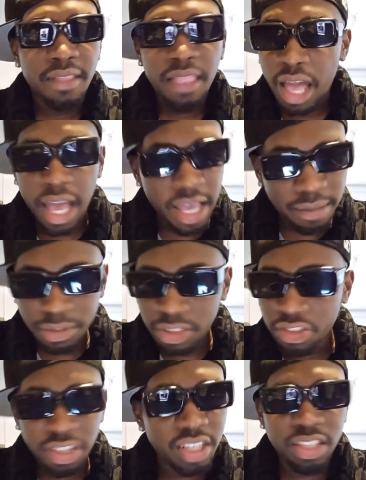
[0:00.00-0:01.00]
I am
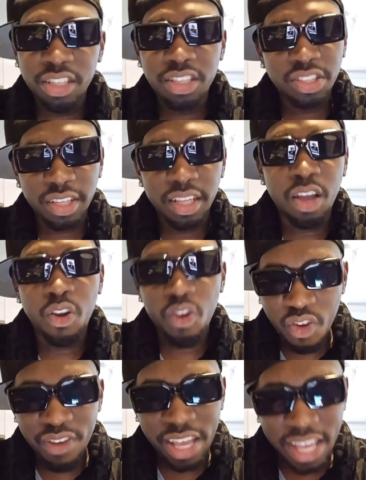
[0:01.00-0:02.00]
straight nation.
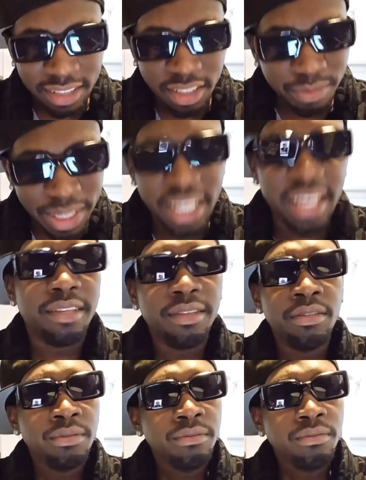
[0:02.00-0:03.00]
However, yes, me de.
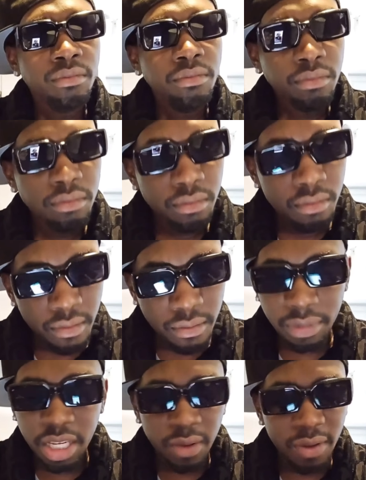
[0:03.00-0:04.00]

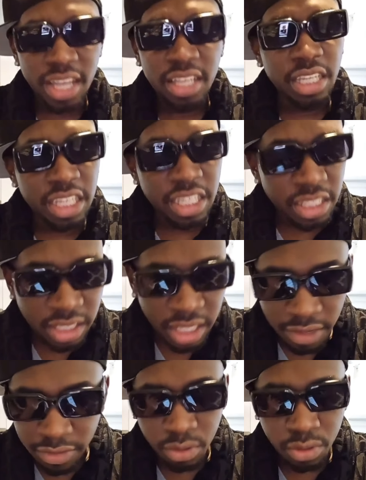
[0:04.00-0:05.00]
Me no want
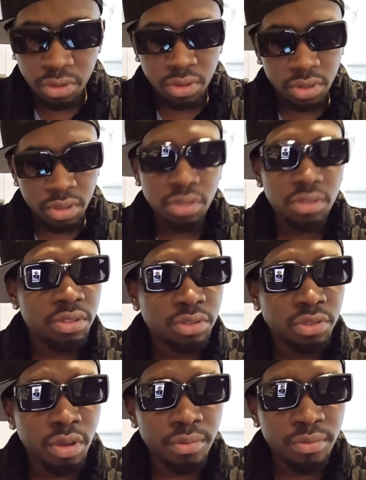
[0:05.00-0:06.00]
interview
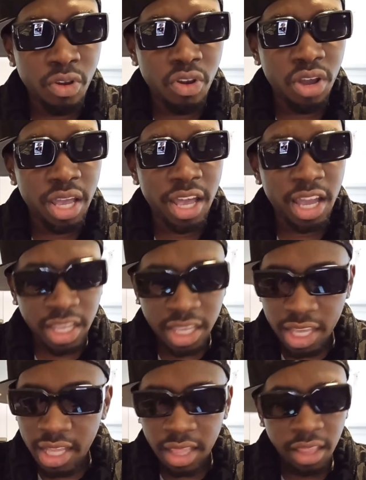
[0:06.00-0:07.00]
some boy or girl.